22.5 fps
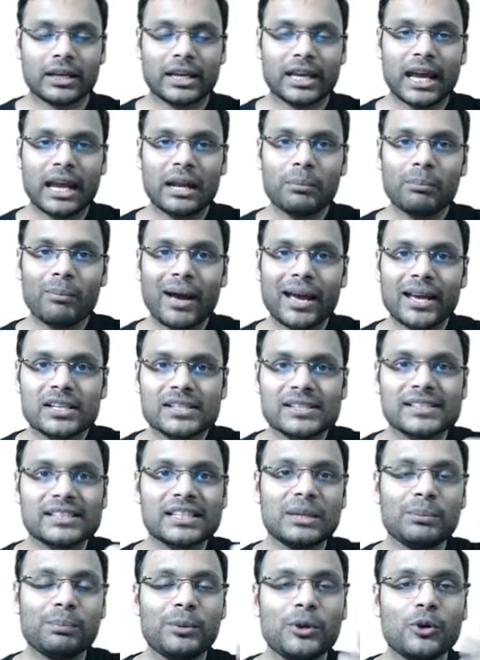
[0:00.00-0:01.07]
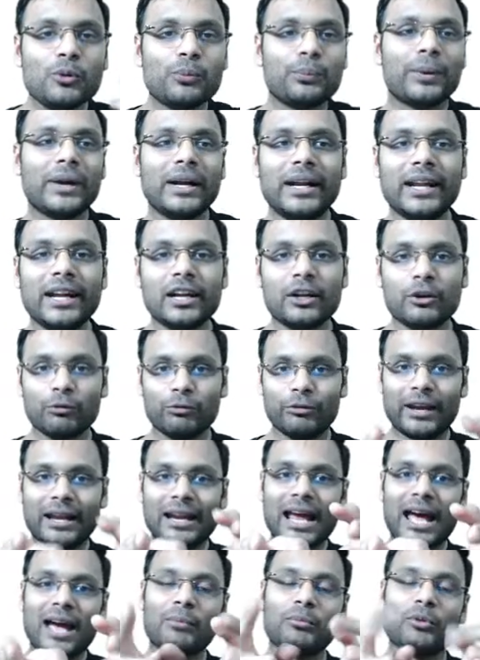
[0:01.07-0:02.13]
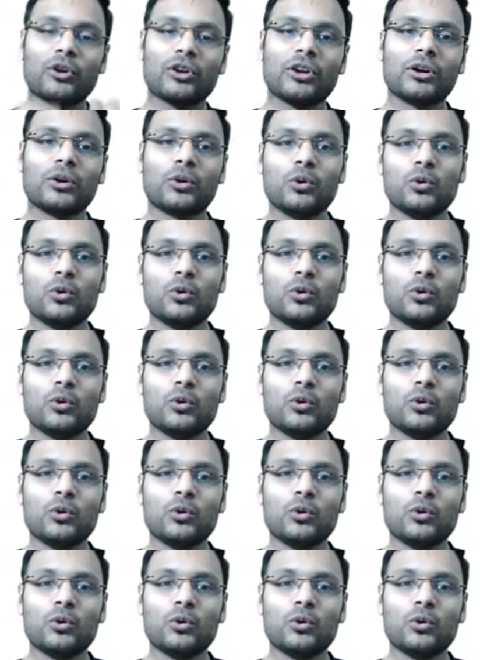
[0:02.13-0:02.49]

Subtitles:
Can my CPU predict when I am gonna